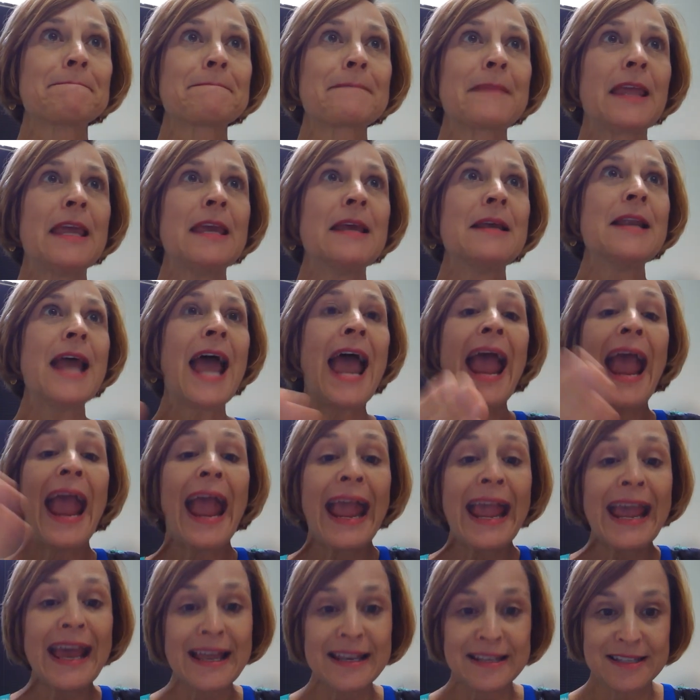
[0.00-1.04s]

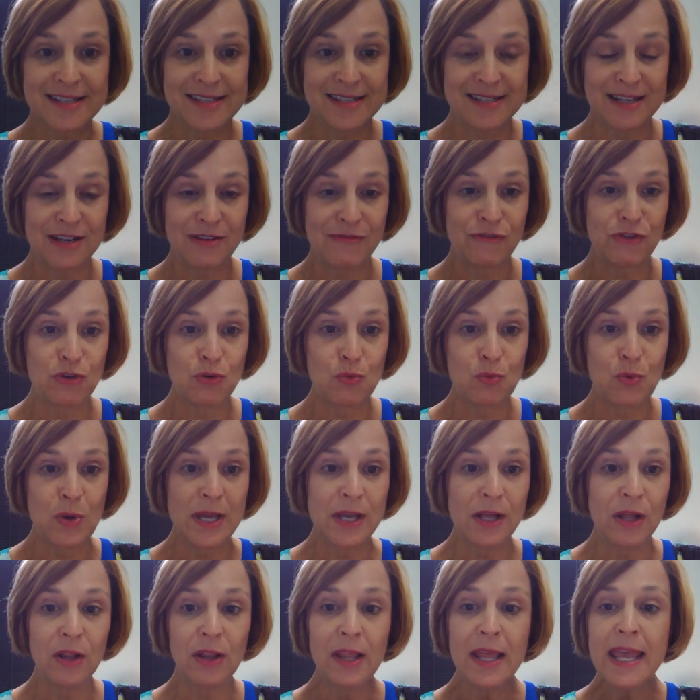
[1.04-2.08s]
enhanced, if you
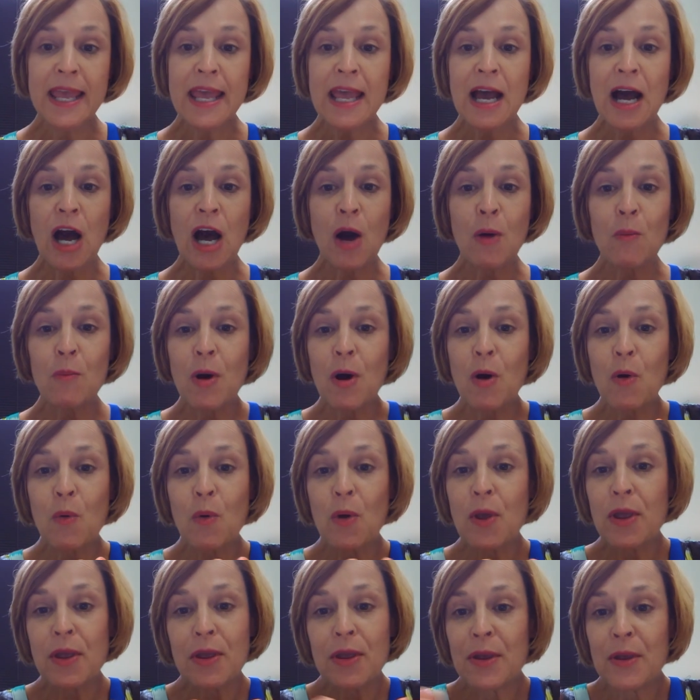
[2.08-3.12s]
will.
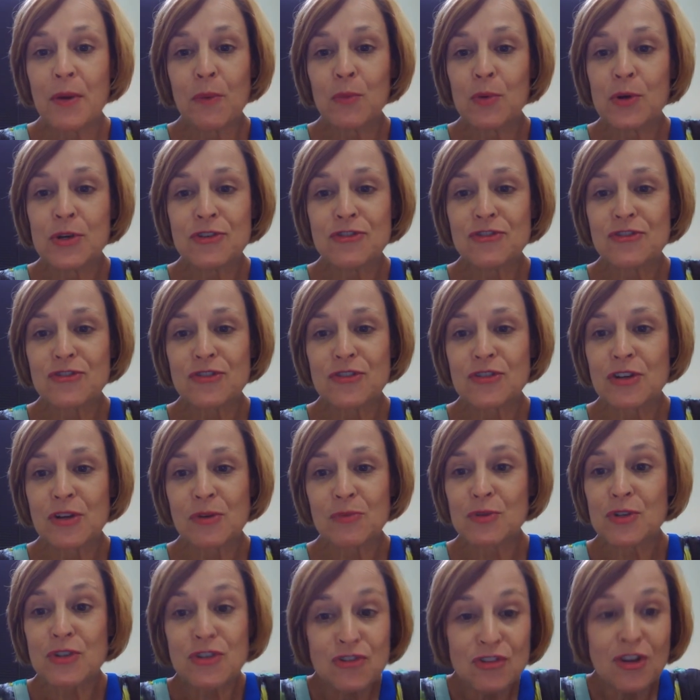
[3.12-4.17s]
It was
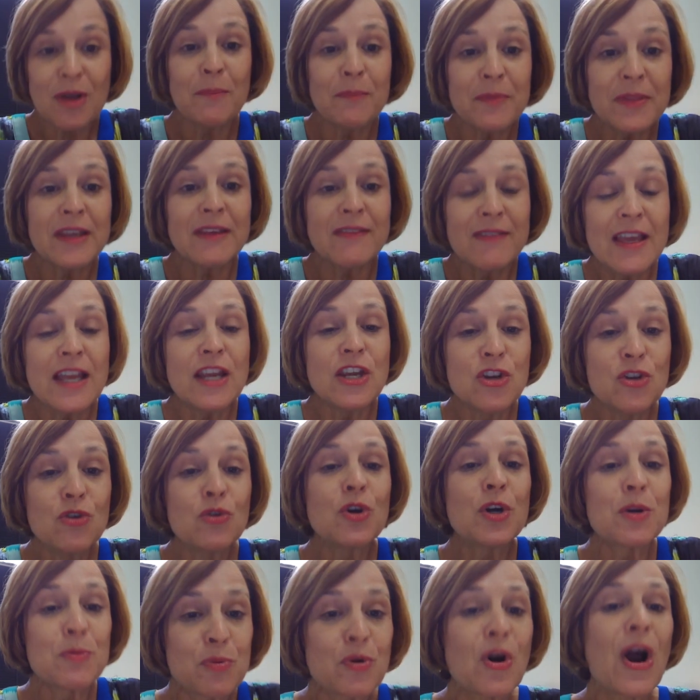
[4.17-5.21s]
something that you
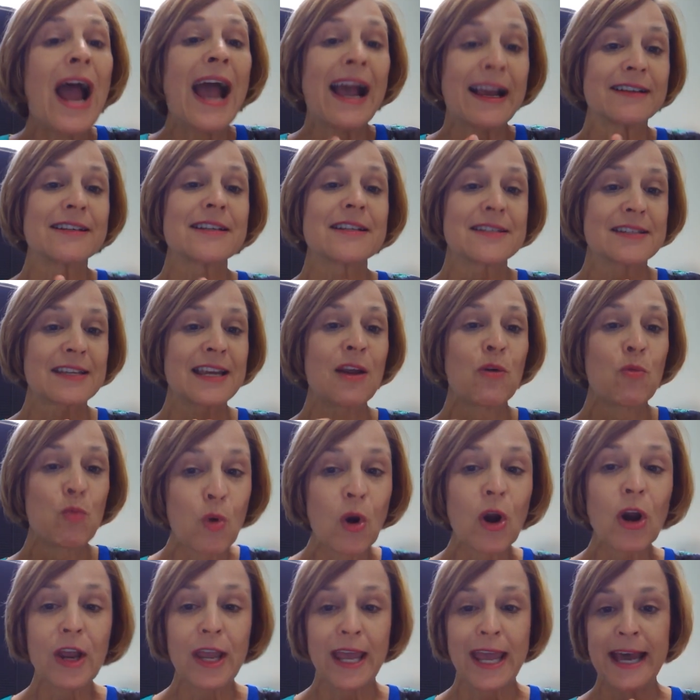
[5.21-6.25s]
could practice and
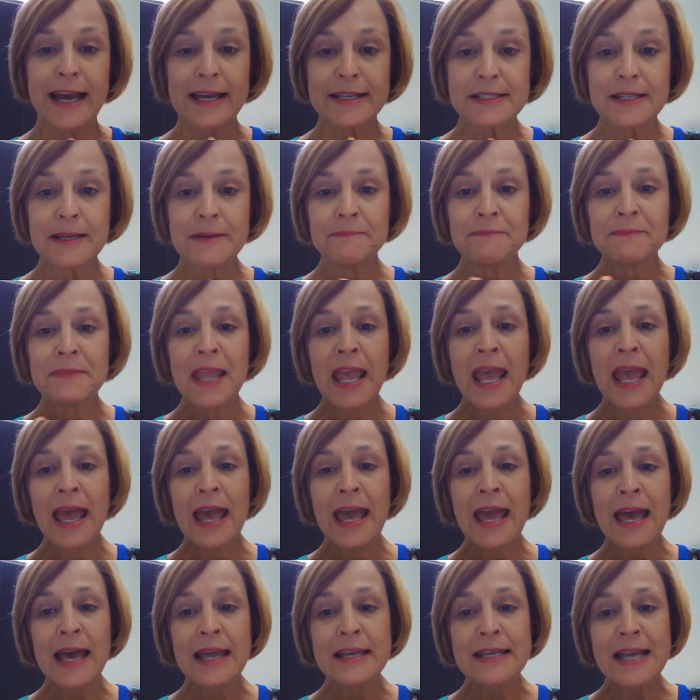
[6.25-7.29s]
work at.
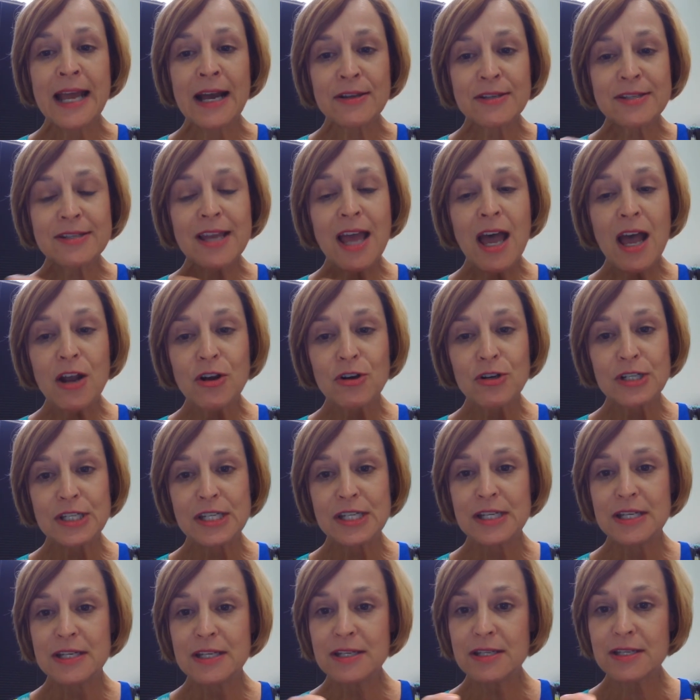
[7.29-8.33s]
And now
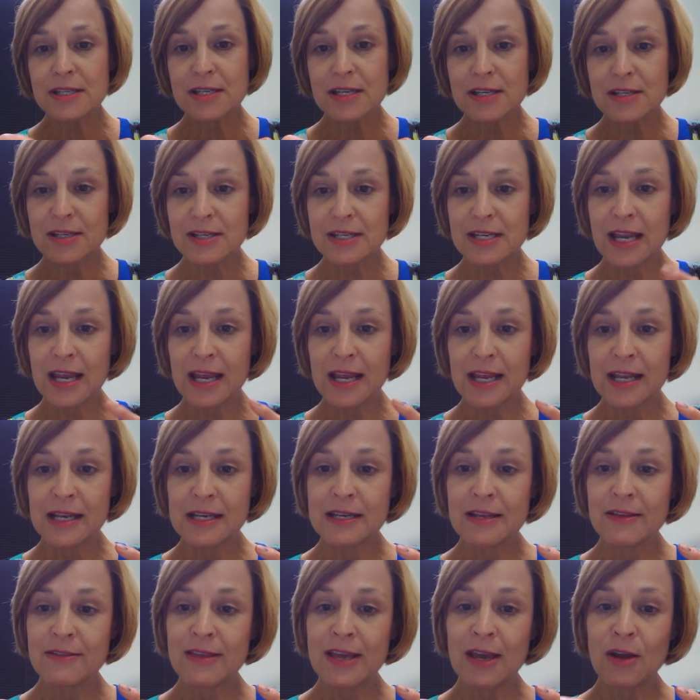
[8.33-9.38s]
Socrates
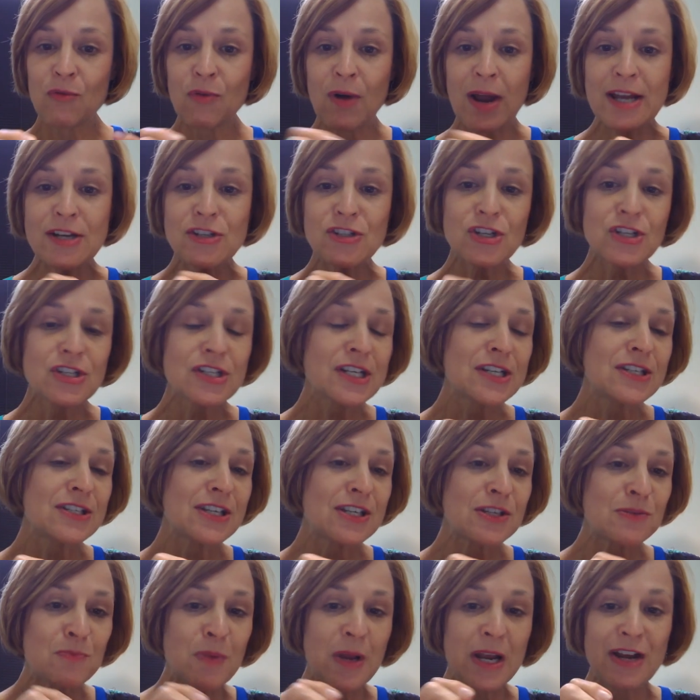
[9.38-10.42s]
said that righteousness
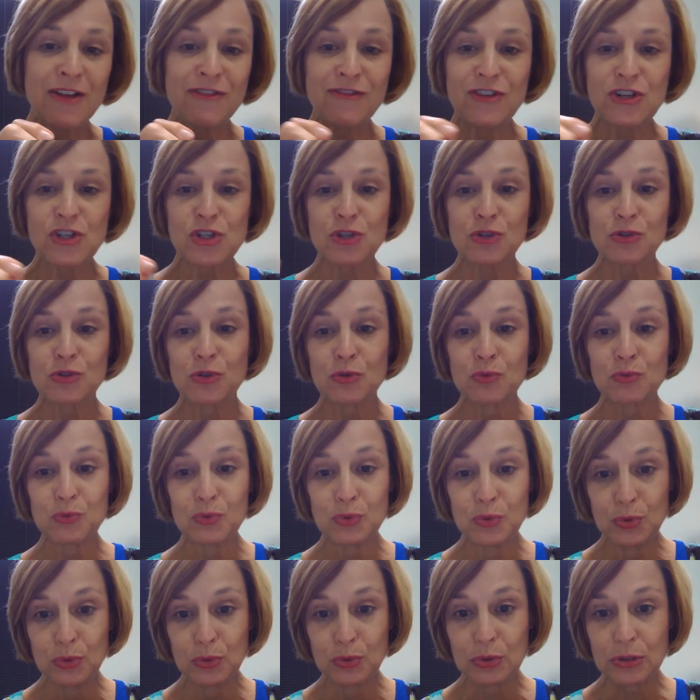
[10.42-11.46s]
is beneficial to
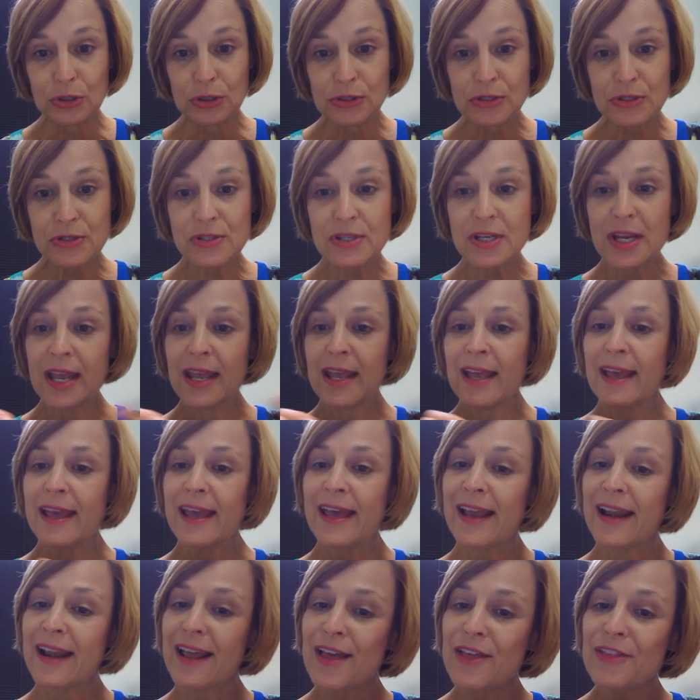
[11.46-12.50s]
rulers,
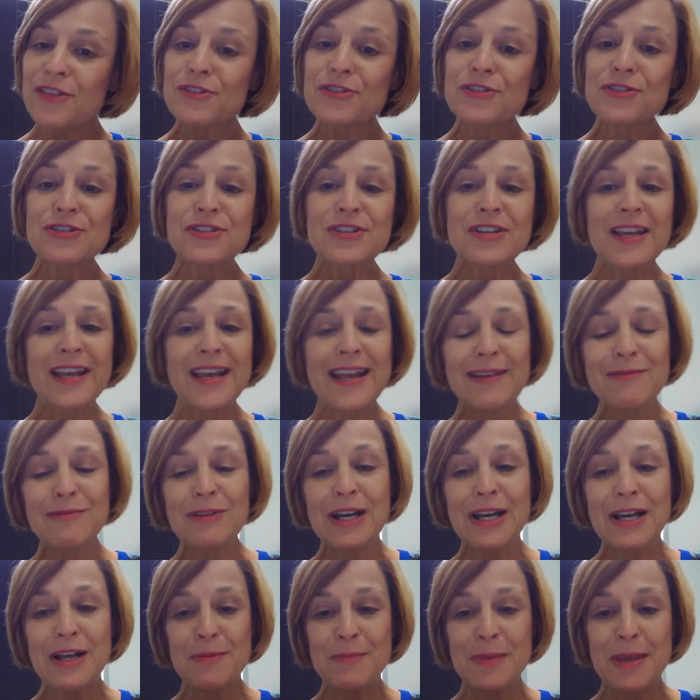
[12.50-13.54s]
and others said,
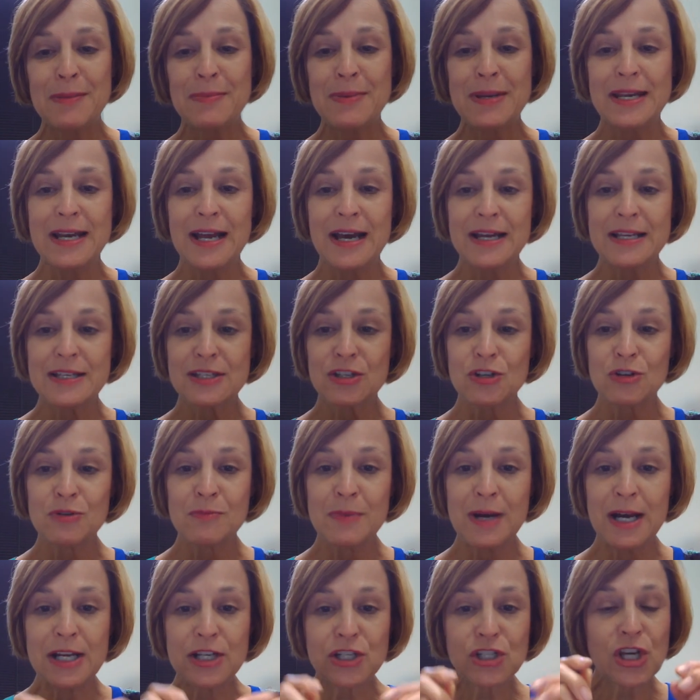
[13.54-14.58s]
well, maybe not so
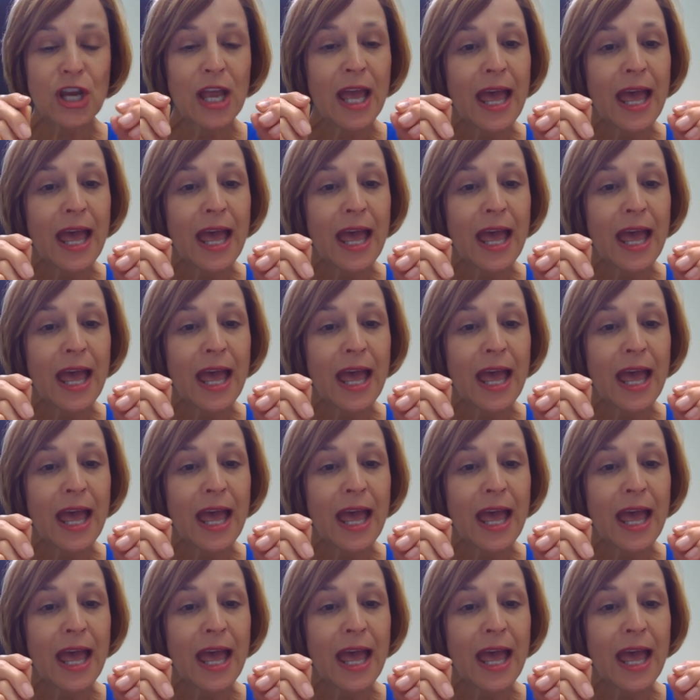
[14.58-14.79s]
much.